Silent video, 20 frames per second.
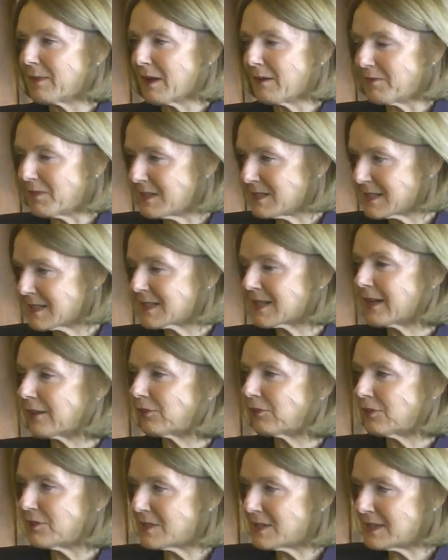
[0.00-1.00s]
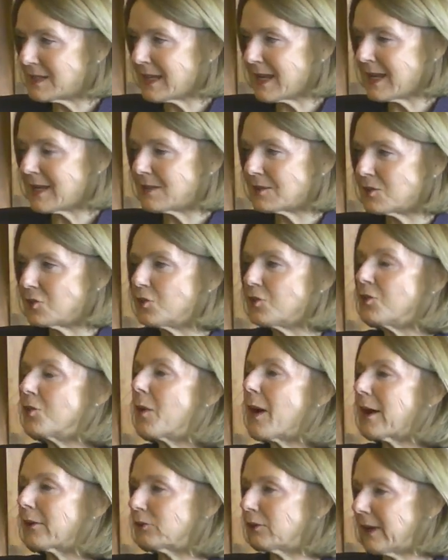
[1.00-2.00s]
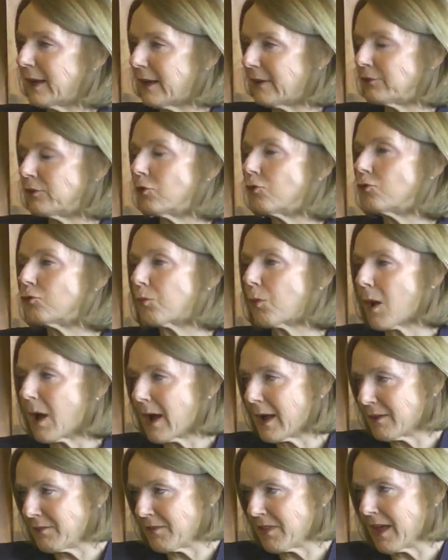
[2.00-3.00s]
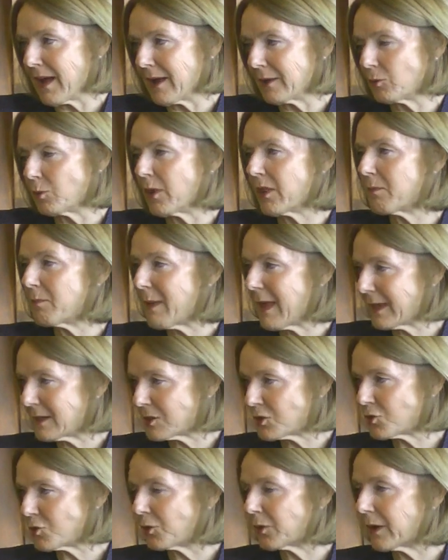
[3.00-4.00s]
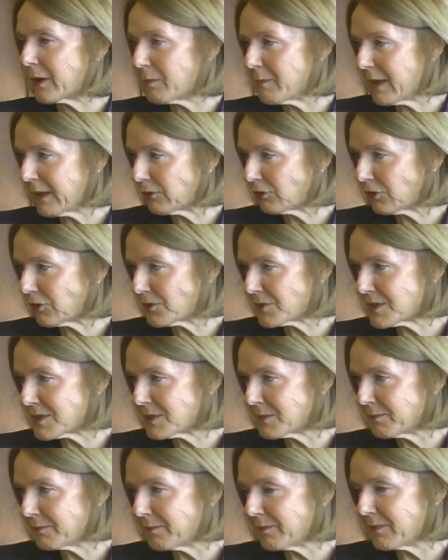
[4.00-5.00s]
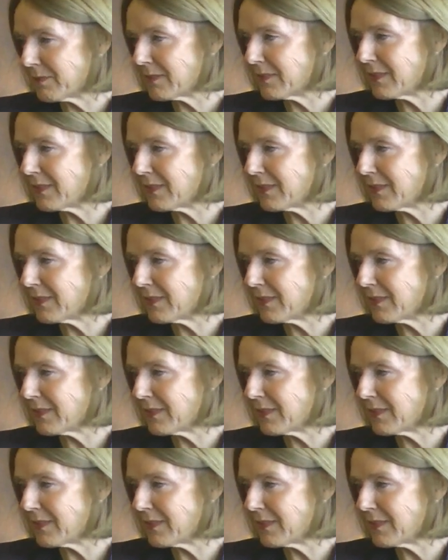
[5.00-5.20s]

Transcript: of the discussion today is do you actually have to drive that with mandatory measures? Correct, right.